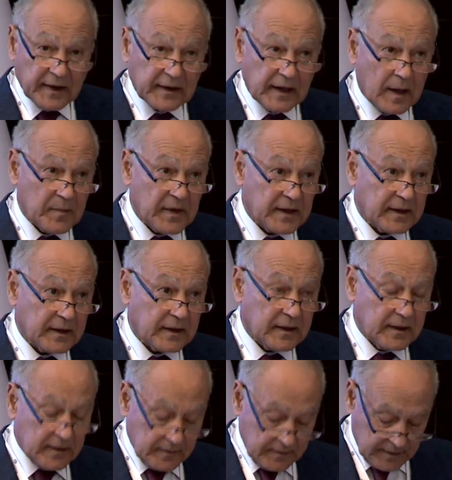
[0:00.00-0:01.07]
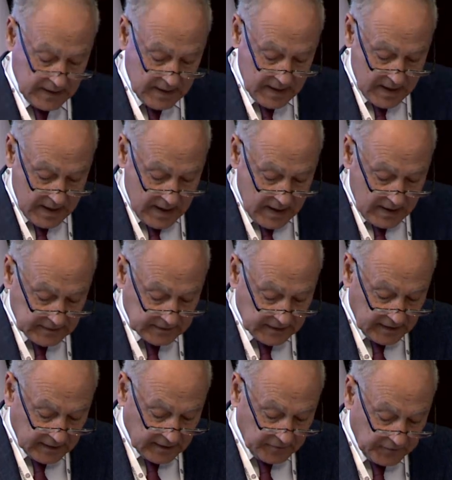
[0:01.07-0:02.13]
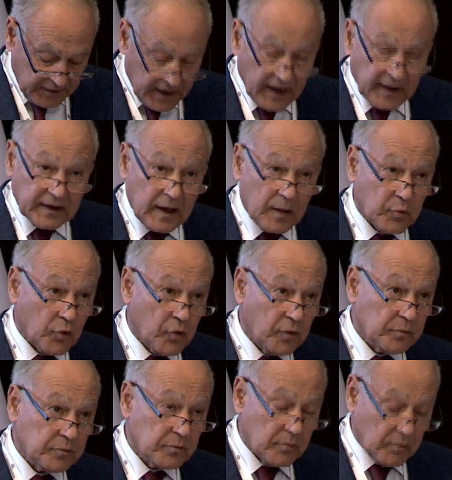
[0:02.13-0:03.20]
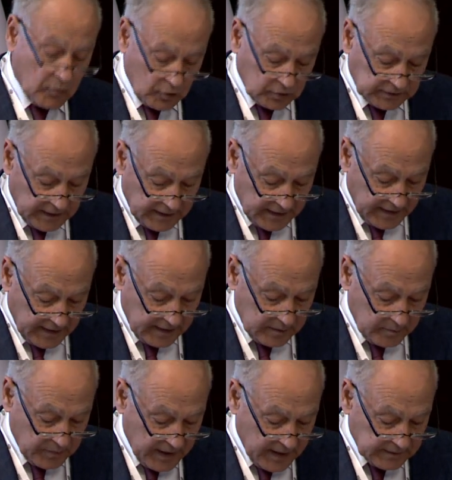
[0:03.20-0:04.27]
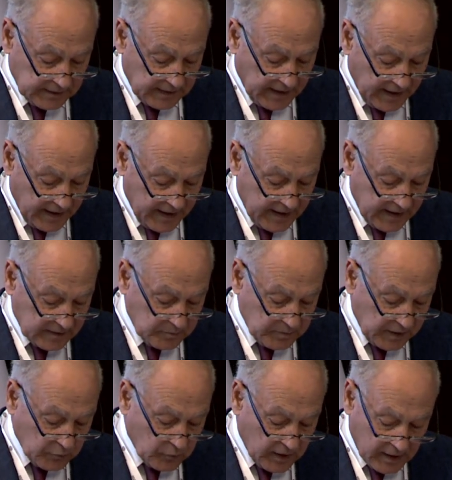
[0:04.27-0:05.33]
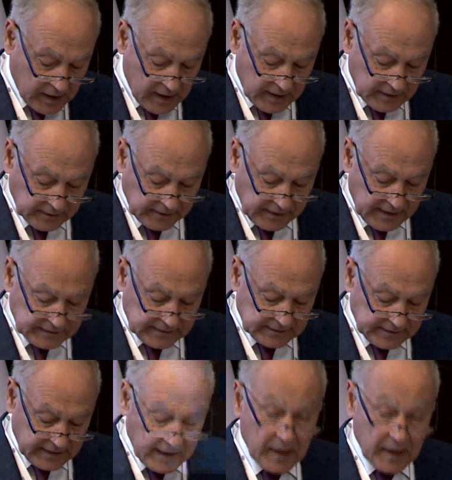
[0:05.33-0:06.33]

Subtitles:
variable is that the US society have become convinced